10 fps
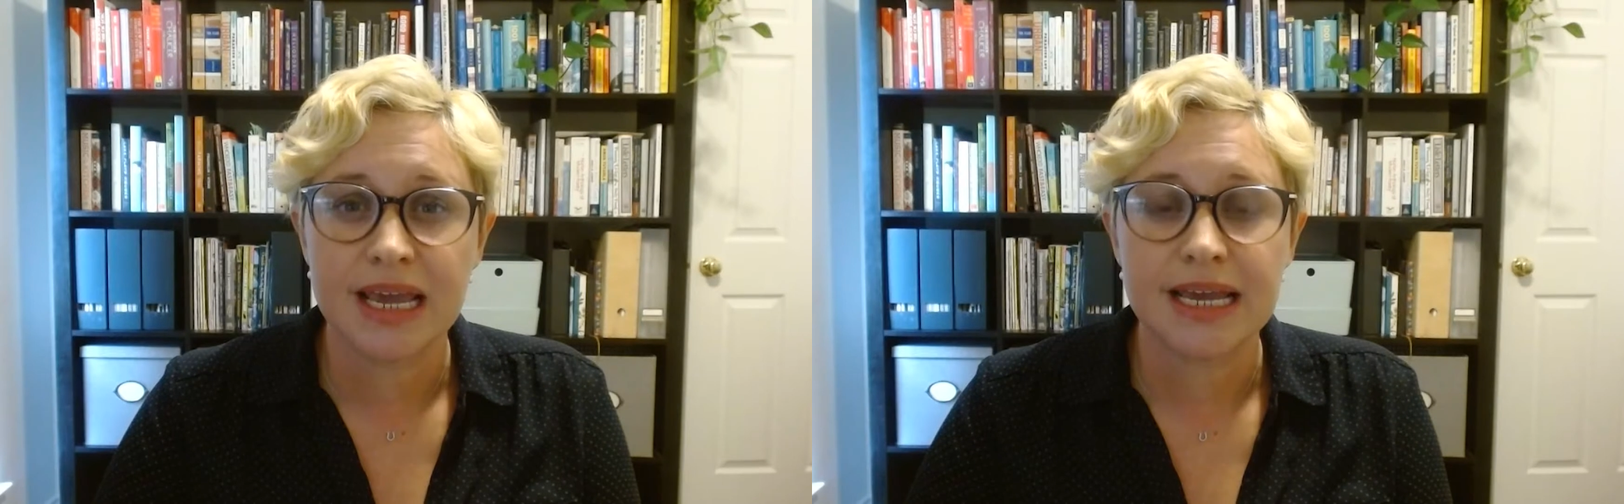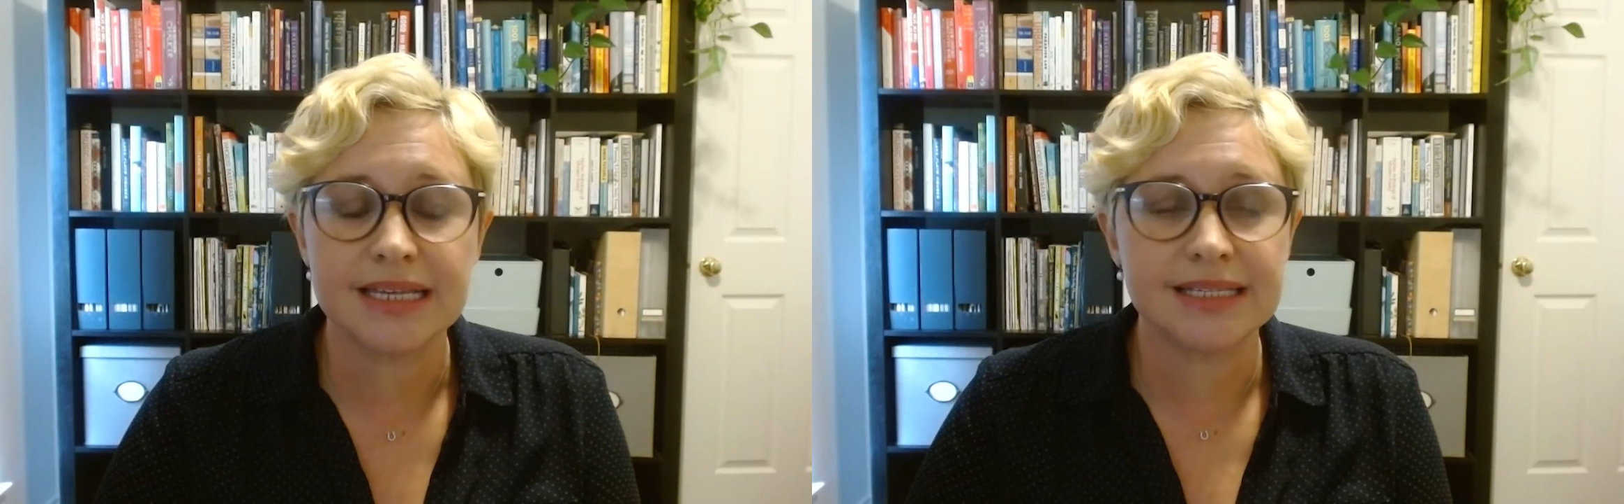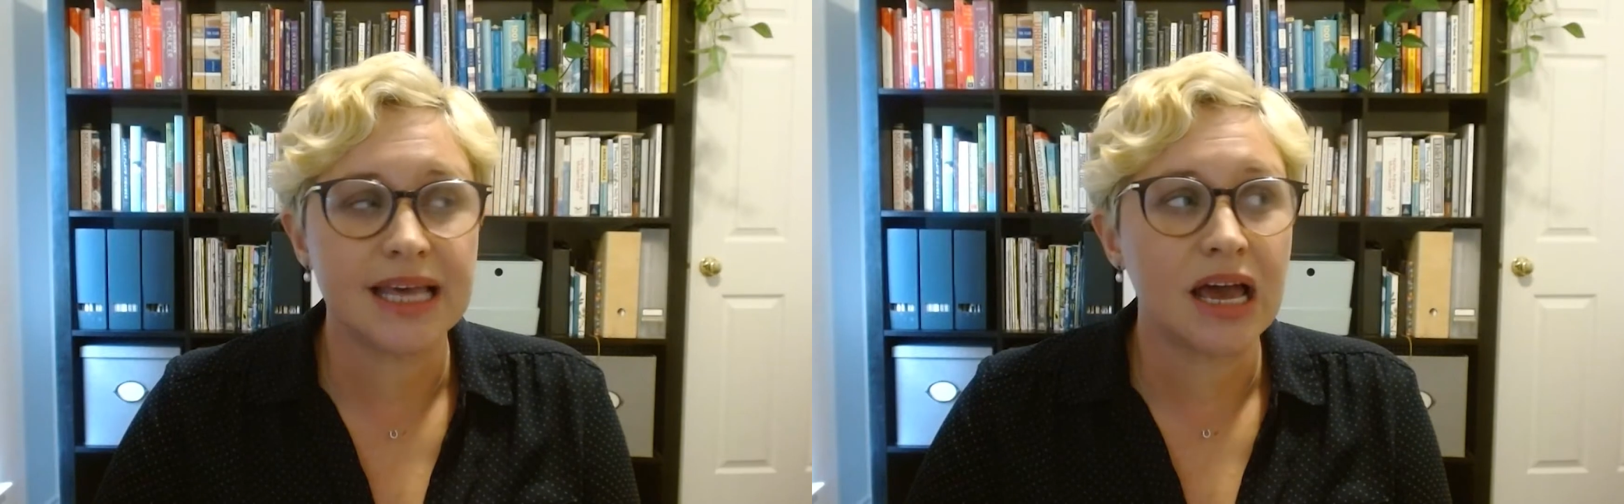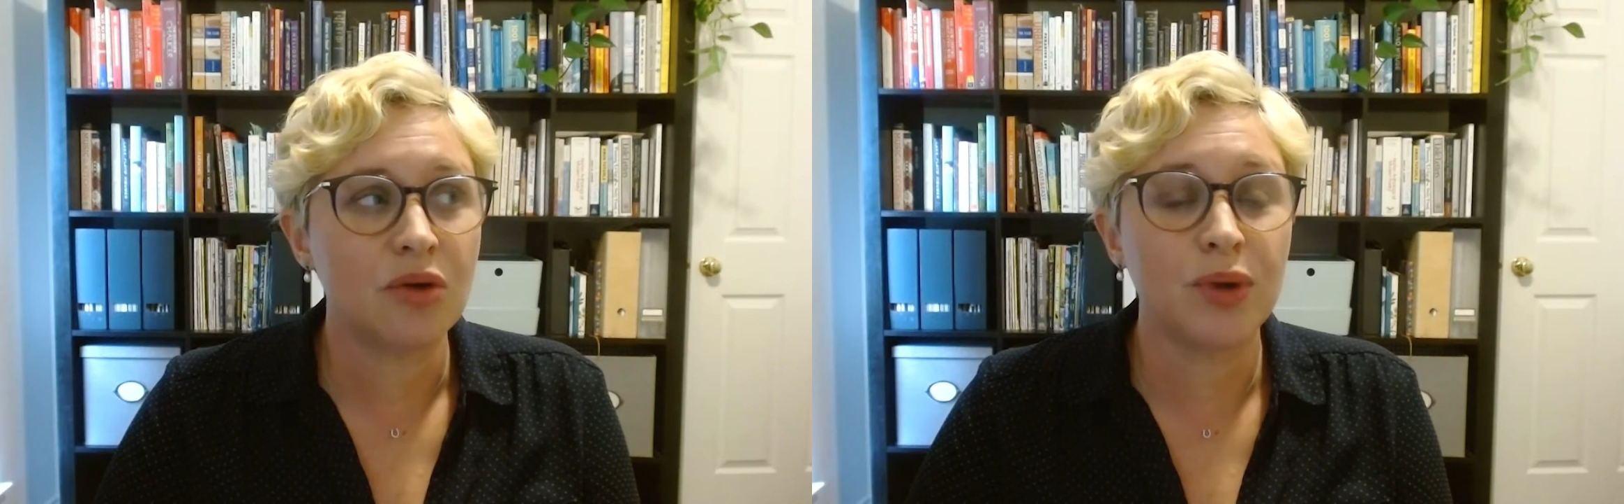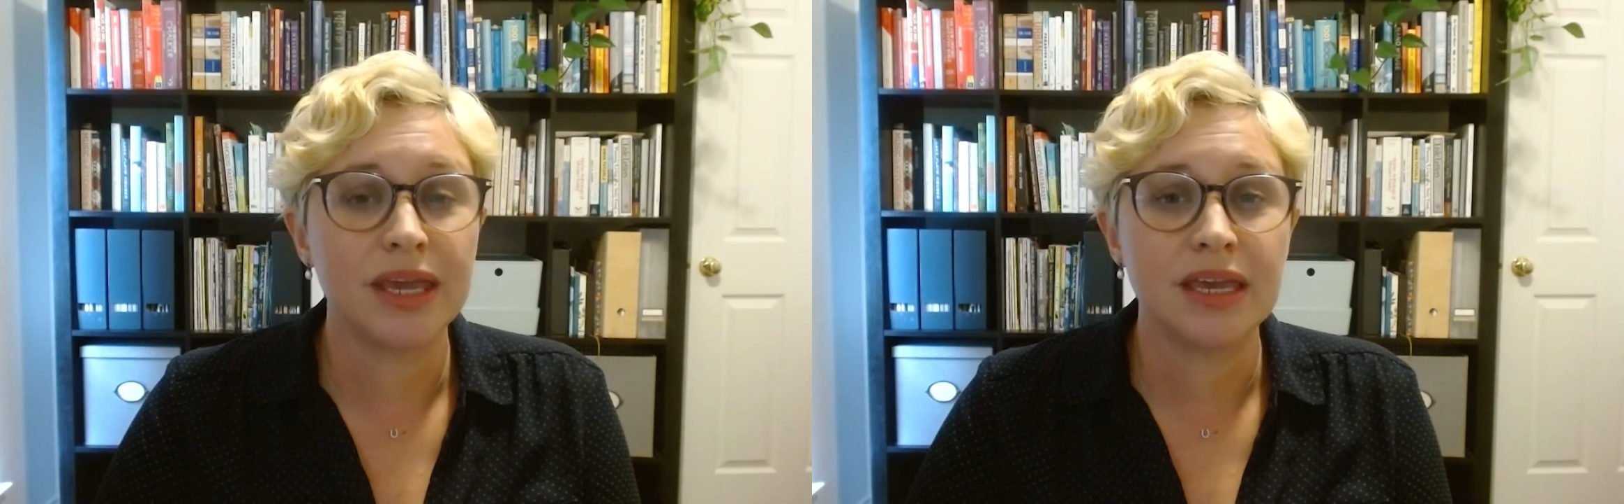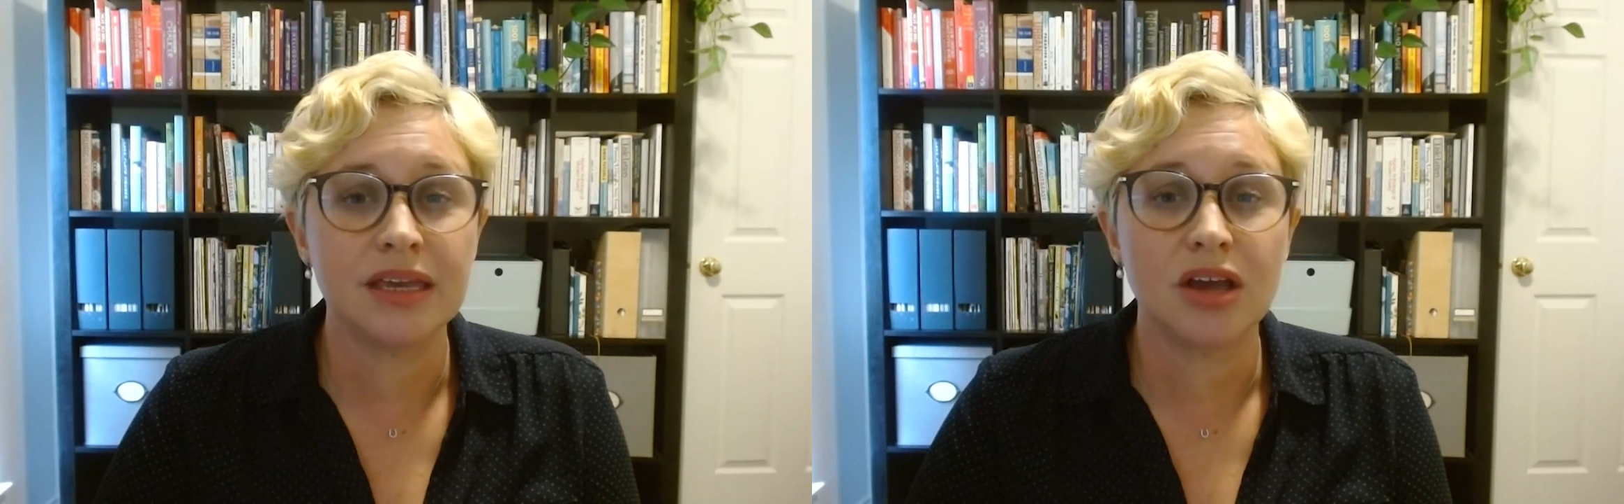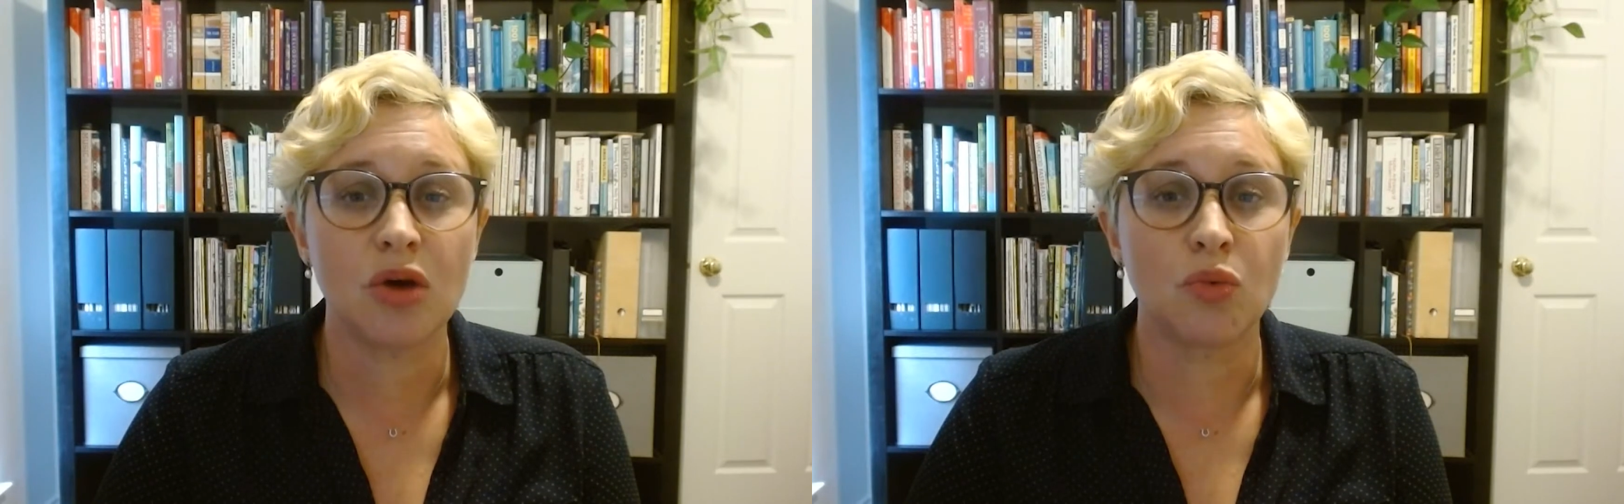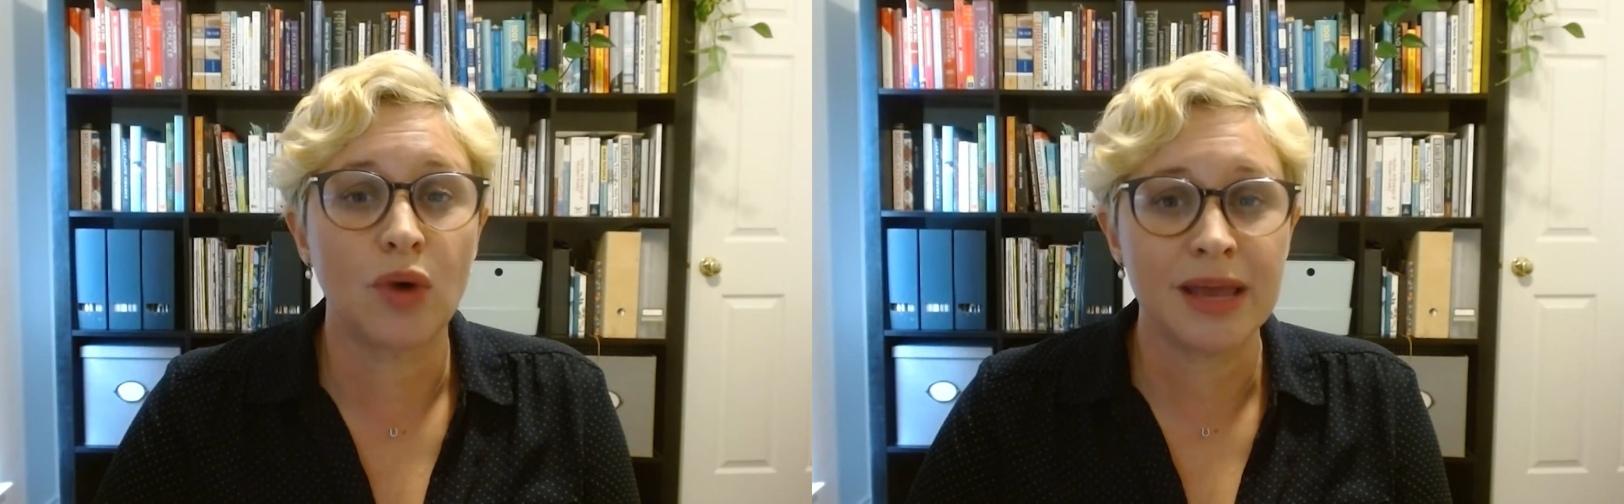is that we
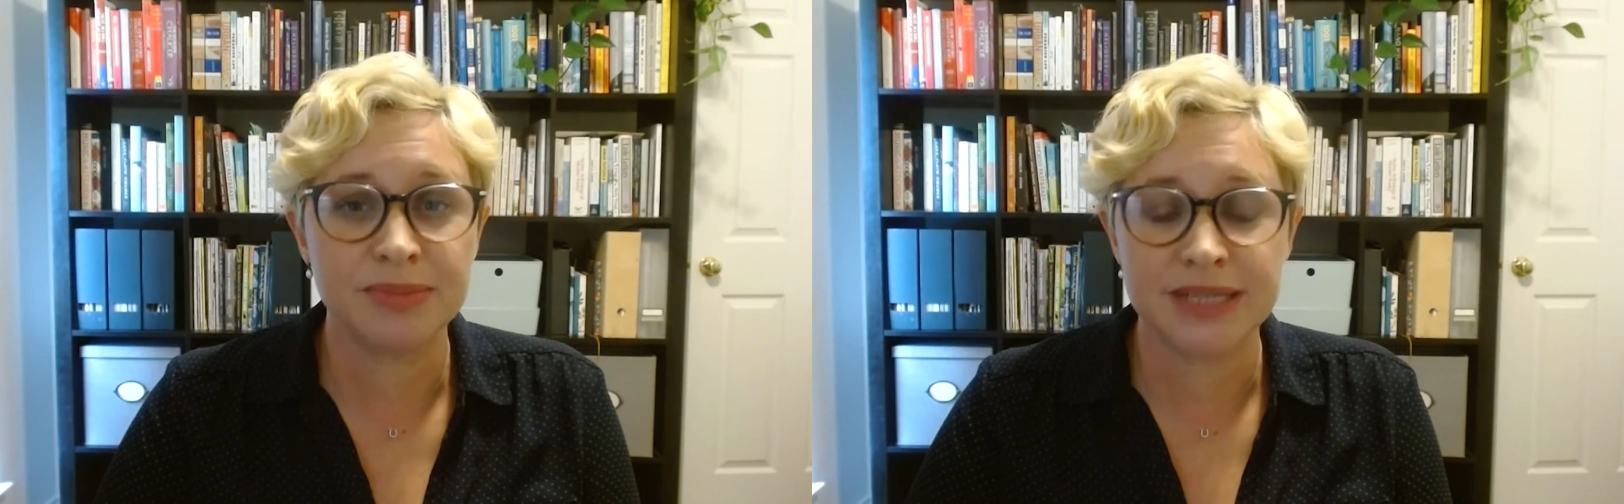ramped